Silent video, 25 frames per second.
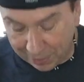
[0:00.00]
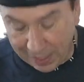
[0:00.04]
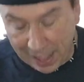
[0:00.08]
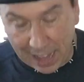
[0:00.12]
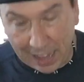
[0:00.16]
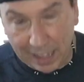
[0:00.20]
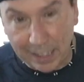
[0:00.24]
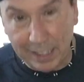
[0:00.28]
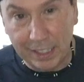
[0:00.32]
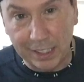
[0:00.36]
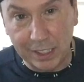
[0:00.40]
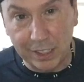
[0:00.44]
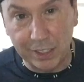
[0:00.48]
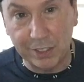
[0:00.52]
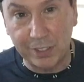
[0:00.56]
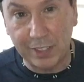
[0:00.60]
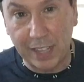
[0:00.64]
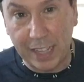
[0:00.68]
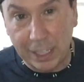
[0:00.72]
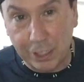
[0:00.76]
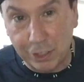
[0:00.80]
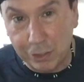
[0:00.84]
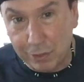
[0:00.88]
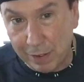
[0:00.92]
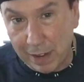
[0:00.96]
That is
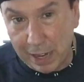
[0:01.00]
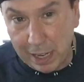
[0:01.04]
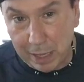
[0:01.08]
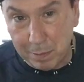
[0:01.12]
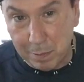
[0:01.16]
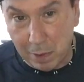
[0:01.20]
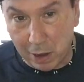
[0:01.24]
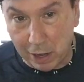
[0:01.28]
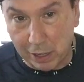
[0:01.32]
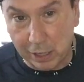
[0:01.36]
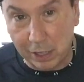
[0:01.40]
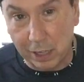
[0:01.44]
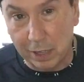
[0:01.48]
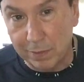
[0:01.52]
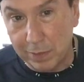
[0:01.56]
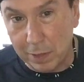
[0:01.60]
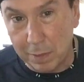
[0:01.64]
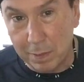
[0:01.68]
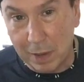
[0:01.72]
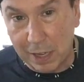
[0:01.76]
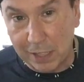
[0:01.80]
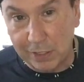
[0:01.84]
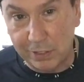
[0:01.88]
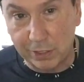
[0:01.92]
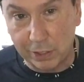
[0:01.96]
a trademark of the
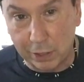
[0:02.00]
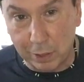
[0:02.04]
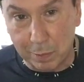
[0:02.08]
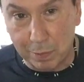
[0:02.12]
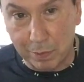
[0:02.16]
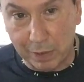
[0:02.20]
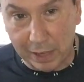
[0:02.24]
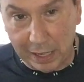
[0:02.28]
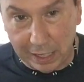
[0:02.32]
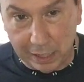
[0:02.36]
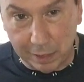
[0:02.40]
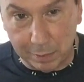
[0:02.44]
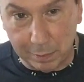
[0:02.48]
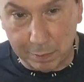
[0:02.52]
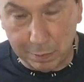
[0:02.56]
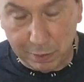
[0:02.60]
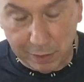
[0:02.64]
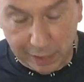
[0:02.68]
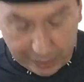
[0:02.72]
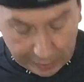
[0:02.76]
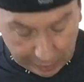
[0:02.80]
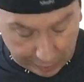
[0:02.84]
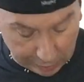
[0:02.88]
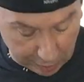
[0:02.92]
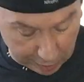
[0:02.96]
Bicycle brand
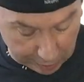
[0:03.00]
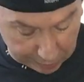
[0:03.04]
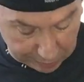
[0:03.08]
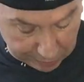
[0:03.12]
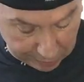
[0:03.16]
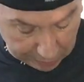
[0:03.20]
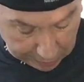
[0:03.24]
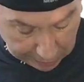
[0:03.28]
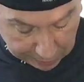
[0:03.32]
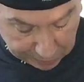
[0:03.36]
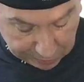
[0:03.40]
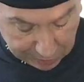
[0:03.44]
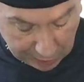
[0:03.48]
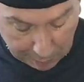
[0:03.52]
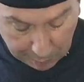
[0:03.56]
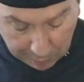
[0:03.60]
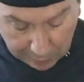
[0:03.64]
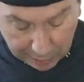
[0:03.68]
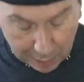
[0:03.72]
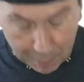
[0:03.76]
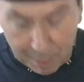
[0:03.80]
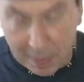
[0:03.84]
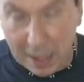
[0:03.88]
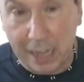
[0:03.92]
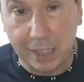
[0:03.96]
playing cards. And the same
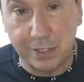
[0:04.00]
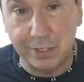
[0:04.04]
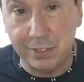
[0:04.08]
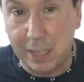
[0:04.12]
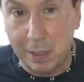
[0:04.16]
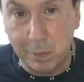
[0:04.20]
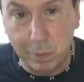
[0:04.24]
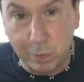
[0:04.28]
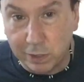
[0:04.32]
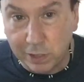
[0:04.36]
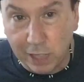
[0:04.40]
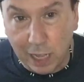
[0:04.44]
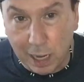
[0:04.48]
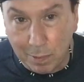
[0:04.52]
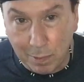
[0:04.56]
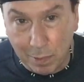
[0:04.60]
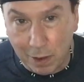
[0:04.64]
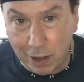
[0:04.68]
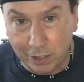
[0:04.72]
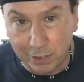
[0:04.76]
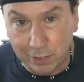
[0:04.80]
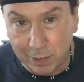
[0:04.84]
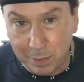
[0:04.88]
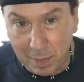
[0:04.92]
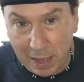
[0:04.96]
with their backs. They will not
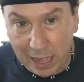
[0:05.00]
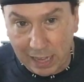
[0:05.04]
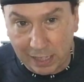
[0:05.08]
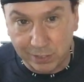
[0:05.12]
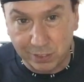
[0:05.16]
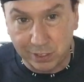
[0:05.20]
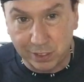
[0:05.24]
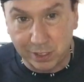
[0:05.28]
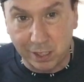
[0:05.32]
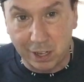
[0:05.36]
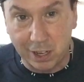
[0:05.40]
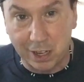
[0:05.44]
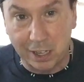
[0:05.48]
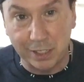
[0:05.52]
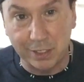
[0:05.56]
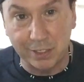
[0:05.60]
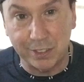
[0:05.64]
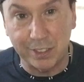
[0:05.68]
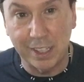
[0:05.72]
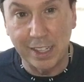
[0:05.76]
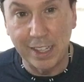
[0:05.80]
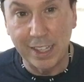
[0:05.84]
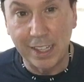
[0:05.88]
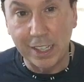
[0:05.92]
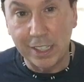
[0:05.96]
mark the backs of the
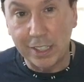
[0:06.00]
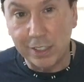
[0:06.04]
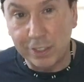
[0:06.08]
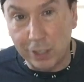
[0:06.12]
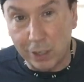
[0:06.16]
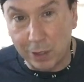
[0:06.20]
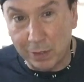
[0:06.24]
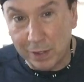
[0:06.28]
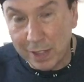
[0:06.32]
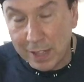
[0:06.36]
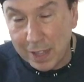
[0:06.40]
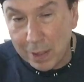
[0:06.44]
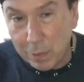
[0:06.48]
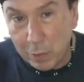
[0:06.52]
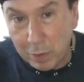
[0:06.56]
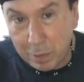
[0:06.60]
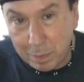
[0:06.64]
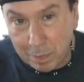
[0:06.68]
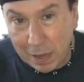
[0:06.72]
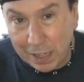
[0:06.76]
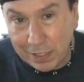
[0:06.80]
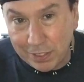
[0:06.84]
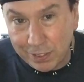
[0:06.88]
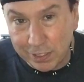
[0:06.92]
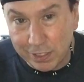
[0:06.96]
cards. So with
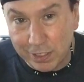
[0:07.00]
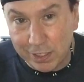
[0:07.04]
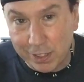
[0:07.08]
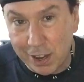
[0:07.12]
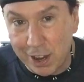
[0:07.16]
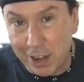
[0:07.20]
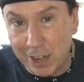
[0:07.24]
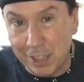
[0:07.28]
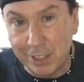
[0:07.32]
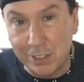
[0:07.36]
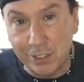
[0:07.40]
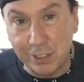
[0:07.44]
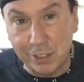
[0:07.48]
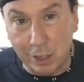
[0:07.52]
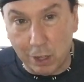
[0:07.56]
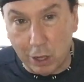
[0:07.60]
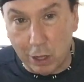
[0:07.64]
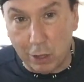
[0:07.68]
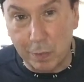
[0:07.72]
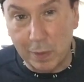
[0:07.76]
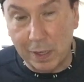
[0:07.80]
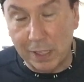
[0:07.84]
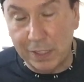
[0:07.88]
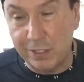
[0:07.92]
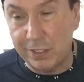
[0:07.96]
Bicycle cards, you're
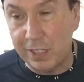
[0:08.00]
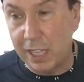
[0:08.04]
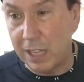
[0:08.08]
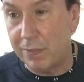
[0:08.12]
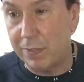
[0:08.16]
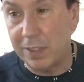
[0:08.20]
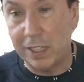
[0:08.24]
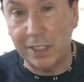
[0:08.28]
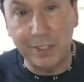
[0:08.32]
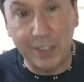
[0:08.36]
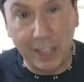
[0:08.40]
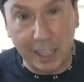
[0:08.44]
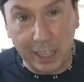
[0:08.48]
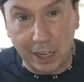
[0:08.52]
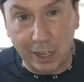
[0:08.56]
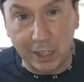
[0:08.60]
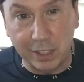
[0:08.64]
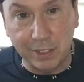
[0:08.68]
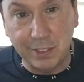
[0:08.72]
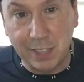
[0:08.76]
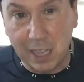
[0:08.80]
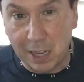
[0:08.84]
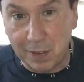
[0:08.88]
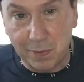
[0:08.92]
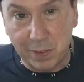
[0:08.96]
always safe because they are
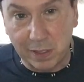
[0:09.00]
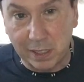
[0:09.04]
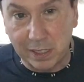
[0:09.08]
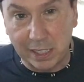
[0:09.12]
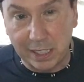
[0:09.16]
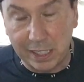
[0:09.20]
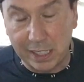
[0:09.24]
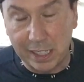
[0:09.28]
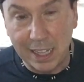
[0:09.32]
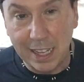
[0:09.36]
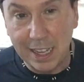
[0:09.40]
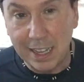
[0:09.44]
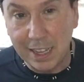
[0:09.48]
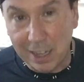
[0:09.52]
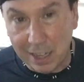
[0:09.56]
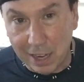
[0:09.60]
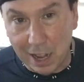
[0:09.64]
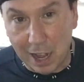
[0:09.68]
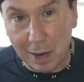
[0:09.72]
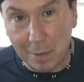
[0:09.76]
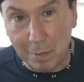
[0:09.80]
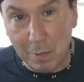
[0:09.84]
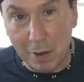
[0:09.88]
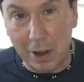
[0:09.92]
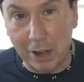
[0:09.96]
definitely
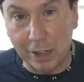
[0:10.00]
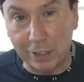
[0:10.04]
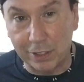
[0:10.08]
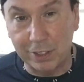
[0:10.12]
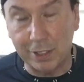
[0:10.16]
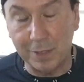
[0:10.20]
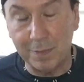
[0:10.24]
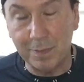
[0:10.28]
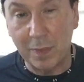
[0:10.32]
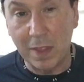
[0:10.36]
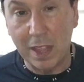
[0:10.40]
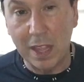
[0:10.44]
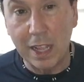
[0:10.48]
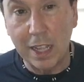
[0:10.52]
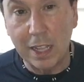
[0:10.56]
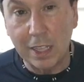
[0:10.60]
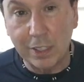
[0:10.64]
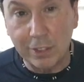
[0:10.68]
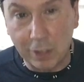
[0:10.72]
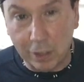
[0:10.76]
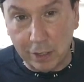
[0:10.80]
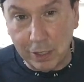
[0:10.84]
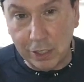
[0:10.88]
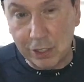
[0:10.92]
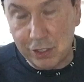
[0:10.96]
not marked.
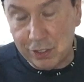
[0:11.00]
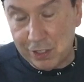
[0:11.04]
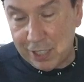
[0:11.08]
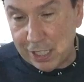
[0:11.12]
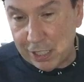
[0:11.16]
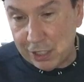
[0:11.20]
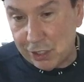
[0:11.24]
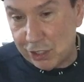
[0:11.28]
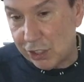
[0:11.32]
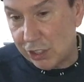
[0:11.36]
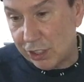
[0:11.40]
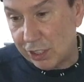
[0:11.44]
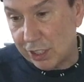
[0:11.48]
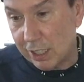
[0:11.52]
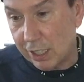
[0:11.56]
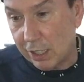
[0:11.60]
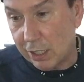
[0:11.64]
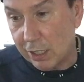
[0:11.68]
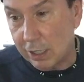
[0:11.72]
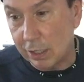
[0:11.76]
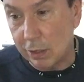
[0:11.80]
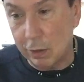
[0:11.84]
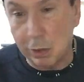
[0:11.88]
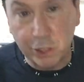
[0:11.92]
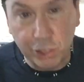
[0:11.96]
So I'm going to teach
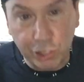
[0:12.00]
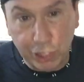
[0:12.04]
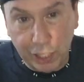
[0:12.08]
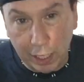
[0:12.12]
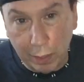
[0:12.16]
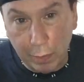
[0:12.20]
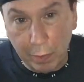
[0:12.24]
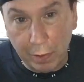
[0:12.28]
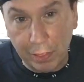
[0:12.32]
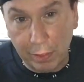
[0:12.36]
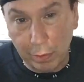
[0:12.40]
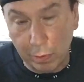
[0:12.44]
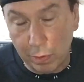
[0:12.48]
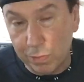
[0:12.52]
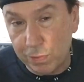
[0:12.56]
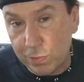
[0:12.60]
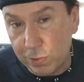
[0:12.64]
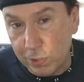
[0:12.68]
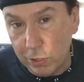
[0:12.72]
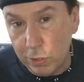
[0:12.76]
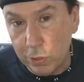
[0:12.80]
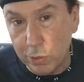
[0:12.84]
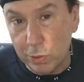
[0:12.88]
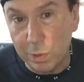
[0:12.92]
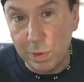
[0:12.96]
or share with you a
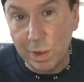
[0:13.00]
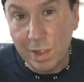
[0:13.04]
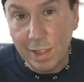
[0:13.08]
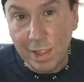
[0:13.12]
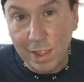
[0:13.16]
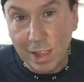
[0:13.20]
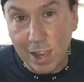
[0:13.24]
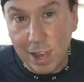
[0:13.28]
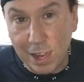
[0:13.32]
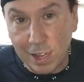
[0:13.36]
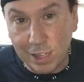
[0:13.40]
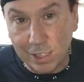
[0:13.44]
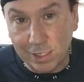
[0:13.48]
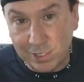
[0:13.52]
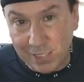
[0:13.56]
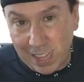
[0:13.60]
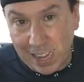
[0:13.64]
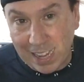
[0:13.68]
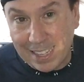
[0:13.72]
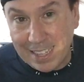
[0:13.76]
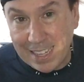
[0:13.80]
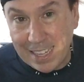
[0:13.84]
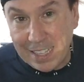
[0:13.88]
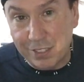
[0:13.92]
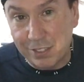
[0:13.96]
few
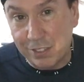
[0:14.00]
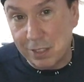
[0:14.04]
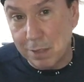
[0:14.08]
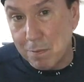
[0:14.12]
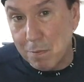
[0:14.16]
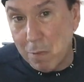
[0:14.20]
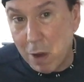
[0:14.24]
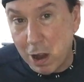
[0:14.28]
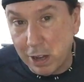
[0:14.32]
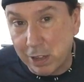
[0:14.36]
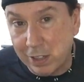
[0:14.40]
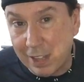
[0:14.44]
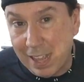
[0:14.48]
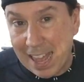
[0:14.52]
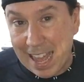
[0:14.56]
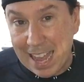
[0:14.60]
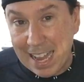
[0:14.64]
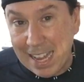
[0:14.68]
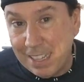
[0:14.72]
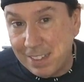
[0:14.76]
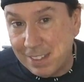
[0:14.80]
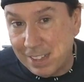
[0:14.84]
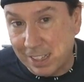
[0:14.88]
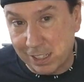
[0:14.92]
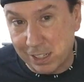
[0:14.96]
techniques to mark
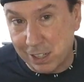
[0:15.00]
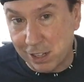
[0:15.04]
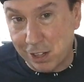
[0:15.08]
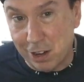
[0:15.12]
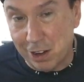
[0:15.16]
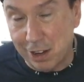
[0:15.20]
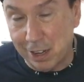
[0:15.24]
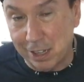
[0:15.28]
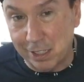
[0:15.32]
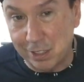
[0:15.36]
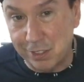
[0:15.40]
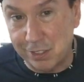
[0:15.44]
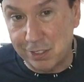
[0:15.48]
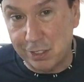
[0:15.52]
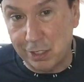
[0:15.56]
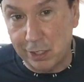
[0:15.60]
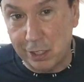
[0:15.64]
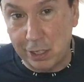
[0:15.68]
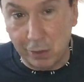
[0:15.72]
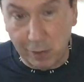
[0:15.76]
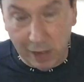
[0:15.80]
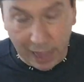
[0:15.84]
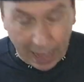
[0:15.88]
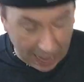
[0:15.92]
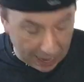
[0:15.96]
any deck of cards, so you
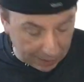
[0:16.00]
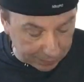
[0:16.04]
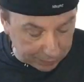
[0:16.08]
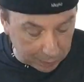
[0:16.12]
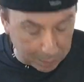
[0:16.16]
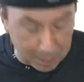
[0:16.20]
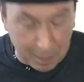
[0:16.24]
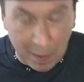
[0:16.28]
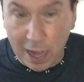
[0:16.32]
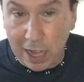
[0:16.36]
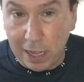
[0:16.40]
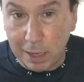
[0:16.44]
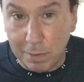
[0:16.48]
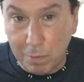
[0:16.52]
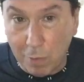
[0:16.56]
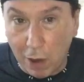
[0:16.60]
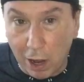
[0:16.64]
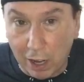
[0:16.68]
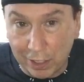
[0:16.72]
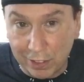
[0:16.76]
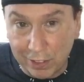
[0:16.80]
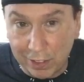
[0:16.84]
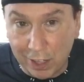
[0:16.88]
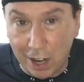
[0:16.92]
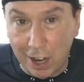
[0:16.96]
don't have to buy
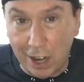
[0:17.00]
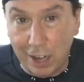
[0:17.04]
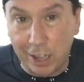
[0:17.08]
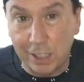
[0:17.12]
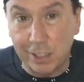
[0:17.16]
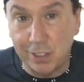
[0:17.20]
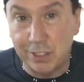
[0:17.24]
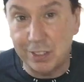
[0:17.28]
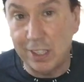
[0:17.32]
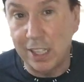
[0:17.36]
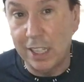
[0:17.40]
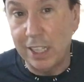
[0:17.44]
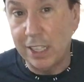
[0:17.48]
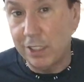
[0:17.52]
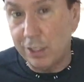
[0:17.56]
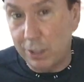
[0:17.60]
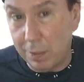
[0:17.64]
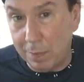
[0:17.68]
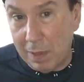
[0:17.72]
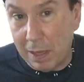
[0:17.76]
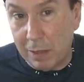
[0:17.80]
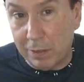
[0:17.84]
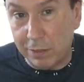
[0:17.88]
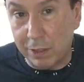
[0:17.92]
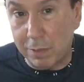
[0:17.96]
marked cards to
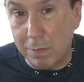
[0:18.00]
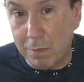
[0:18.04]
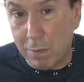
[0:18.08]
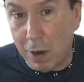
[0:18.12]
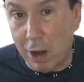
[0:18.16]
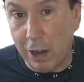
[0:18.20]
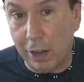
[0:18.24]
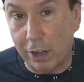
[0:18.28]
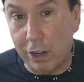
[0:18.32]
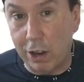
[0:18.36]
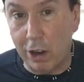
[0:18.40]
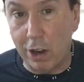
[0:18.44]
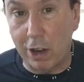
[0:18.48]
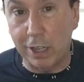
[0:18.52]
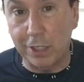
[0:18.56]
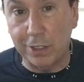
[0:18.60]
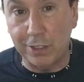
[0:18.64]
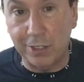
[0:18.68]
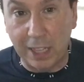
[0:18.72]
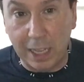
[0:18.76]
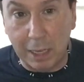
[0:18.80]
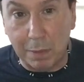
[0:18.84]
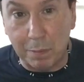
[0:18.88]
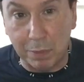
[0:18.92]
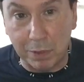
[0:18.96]
be able to mark
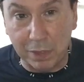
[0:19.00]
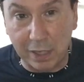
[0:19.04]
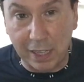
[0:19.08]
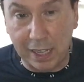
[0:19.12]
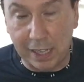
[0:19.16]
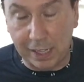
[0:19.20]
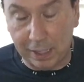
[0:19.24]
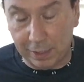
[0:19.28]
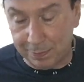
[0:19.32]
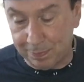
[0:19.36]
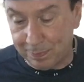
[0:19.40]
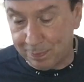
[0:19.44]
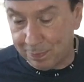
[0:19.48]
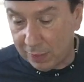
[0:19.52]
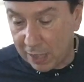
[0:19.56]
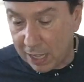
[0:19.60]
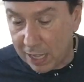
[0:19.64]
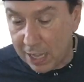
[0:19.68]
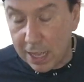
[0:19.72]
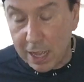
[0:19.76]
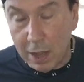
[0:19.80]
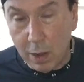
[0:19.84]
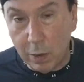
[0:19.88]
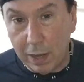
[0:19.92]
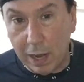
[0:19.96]
cards in play.
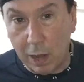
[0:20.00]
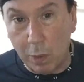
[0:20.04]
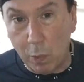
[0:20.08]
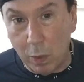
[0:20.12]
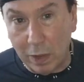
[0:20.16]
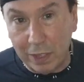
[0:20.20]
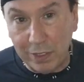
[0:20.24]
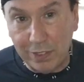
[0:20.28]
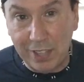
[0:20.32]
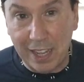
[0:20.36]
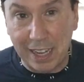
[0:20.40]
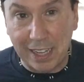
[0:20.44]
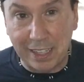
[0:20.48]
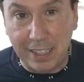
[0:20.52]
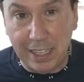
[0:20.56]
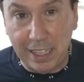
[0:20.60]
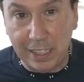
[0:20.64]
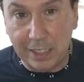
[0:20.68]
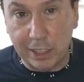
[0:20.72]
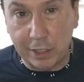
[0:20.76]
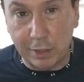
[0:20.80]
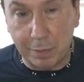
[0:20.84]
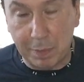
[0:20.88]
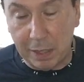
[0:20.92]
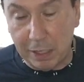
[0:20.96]
Now, one
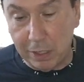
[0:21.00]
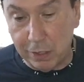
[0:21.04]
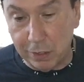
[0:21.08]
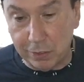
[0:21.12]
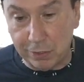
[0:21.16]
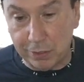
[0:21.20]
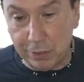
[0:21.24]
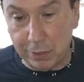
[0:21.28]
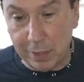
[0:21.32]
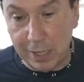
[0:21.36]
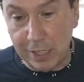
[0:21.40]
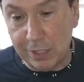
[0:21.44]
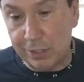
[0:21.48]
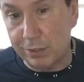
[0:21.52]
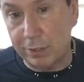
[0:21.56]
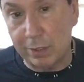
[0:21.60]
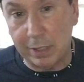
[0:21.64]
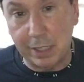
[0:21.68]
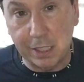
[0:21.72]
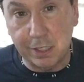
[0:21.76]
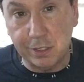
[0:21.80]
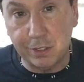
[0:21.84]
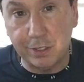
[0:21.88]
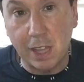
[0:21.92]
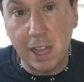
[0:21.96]
technique that's been used through
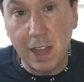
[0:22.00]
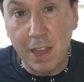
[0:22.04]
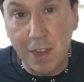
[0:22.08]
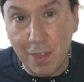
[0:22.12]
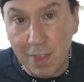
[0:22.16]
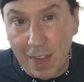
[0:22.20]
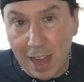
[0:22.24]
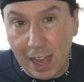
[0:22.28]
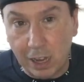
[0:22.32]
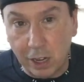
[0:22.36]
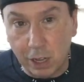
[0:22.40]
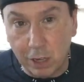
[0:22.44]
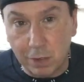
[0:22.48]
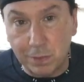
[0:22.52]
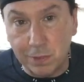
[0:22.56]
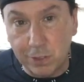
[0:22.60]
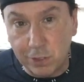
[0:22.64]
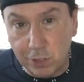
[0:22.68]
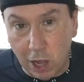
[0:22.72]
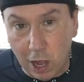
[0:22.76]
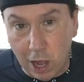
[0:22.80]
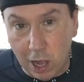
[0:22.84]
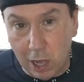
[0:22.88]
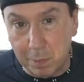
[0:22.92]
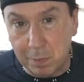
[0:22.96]
history is that of
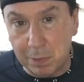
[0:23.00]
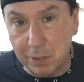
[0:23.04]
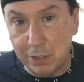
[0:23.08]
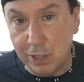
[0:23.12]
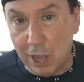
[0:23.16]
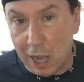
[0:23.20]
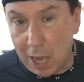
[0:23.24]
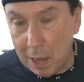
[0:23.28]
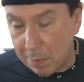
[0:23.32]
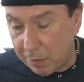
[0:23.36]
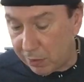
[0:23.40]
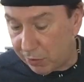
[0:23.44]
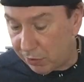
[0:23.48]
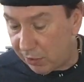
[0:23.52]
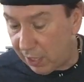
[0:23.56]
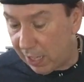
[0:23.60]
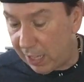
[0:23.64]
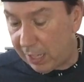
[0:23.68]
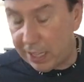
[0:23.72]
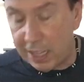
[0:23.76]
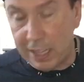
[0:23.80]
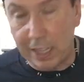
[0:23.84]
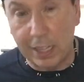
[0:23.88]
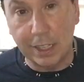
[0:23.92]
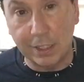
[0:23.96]
daub. Daub is
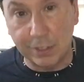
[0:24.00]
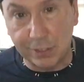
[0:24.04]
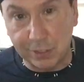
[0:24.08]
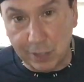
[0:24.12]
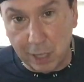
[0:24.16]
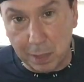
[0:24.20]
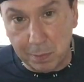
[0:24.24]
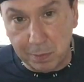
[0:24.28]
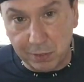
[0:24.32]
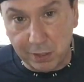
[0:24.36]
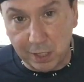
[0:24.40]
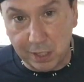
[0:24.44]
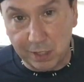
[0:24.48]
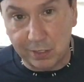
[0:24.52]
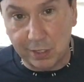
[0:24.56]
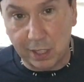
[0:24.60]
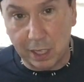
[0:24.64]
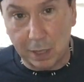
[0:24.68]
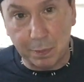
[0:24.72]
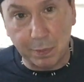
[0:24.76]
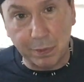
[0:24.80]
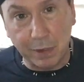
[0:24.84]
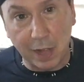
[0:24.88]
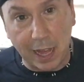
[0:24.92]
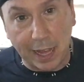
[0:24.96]
taking a substance and
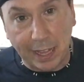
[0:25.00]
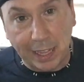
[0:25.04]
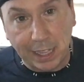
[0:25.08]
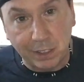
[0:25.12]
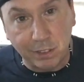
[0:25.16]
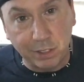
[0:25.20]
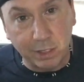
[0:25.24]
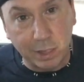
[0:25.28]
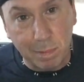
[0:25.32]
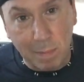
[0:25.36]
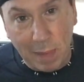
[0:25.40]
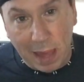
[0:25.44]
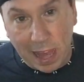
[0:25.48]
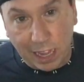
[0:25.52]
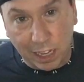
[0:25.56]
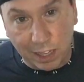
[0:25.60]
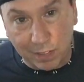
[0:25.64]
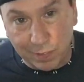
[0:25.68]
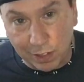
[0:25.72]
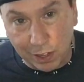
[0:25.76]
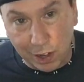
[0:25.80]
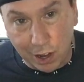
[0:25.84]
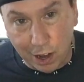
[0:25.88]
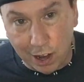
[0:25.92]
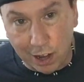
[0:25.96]
applying it to the back
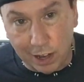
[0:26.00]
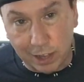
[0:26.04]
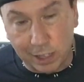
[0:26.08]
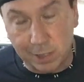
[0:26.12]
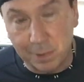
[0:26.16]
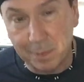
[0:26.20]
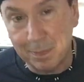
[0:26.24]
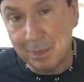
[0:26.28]
of a card.